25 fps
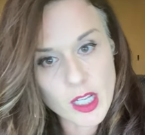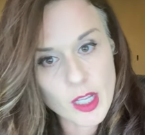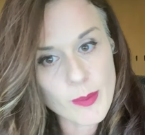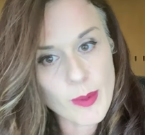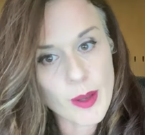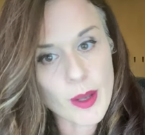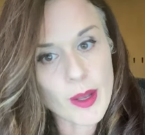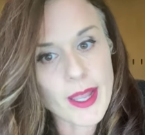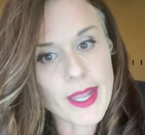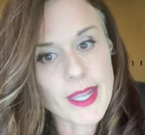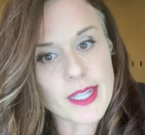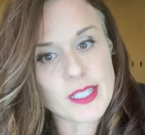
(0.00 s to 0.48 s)

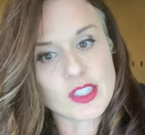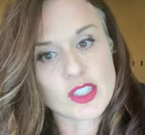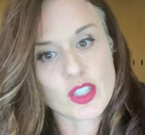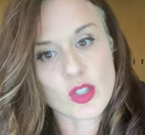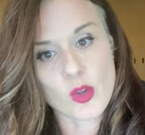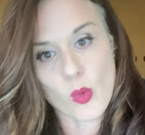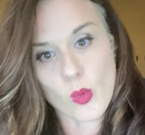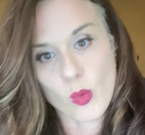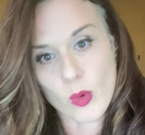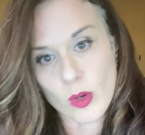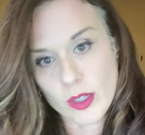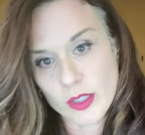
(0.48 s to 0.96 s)
about
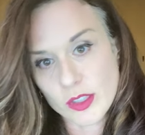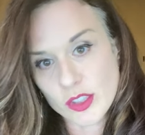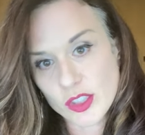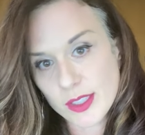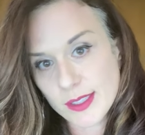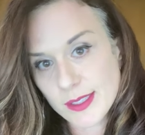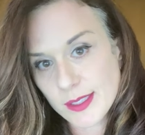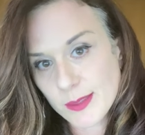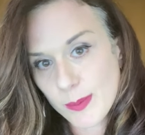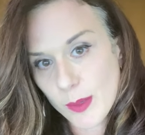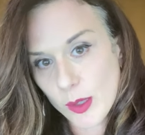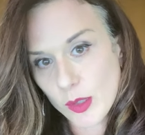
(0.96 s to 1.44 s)
Agent Orange
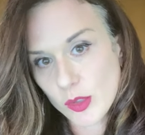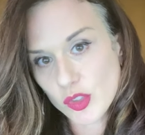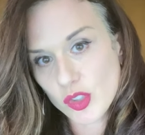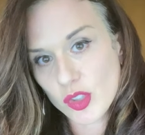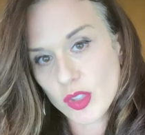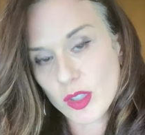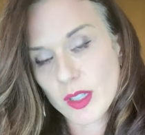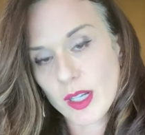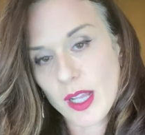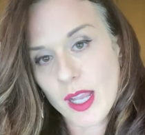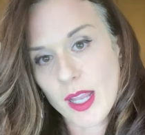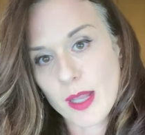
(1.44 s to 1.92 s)
exposure
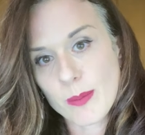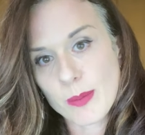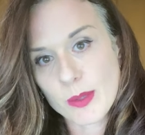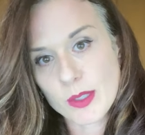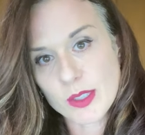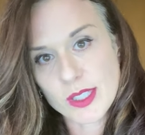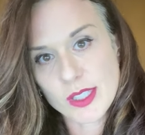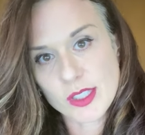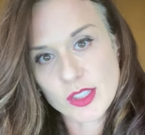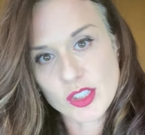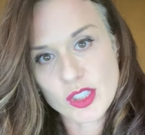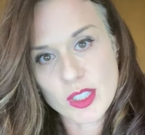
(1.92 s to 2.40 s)
and
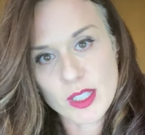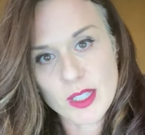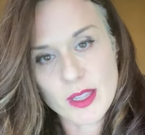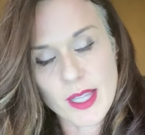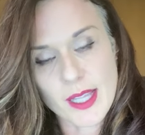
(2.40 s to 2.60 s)
hypertension.